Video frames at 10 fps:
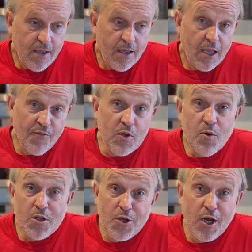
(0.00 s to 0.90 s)
If you
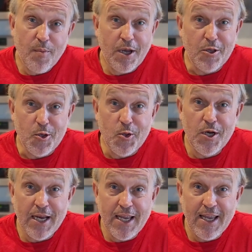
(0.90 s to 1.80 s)
want to talk about
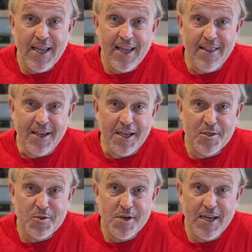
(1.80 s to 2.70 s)
unity in the
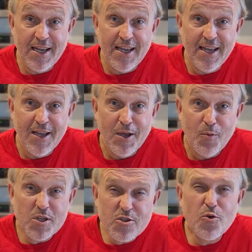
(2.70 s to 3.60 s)
country,
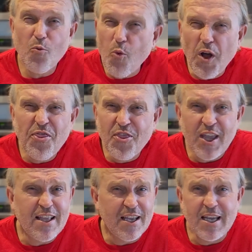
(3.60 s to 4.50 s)
what's the one
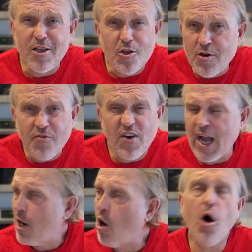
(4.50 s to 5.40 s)
thing that can unify
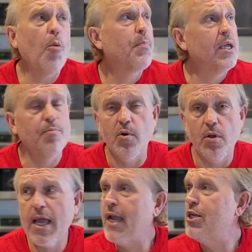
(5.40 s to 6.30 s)
all people,
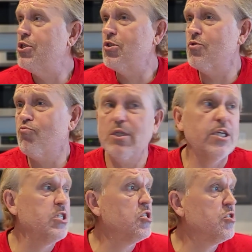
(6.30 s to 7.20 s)
ages,
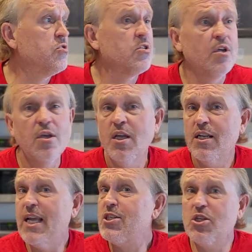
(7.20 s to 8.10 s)
religions,
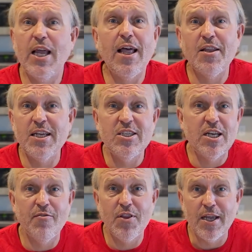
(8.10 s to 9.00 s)
nationalities, and
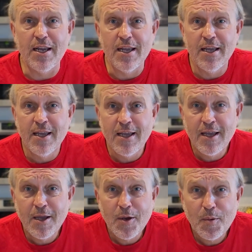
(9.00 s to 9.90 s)
everything?
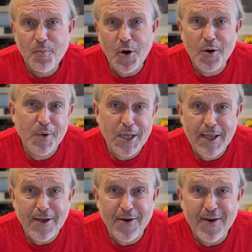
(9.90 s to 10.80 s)
Barbecue.